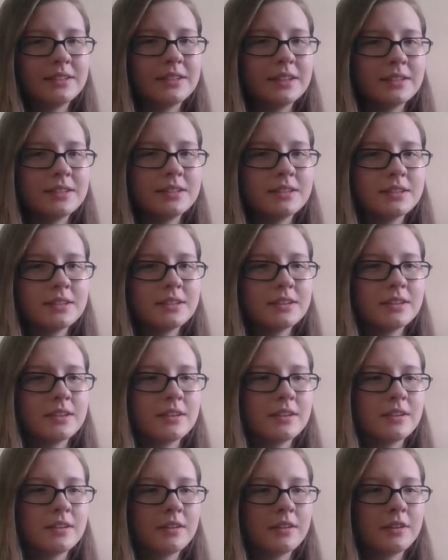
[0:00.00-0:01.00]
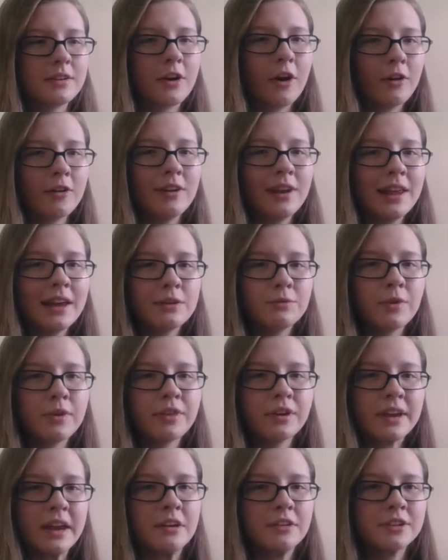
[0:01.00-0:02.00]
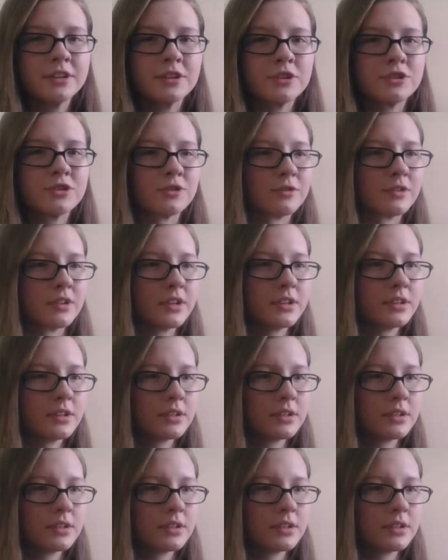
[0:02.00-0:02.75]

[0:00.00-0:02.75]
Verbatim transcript: doesn't correlate with the character short.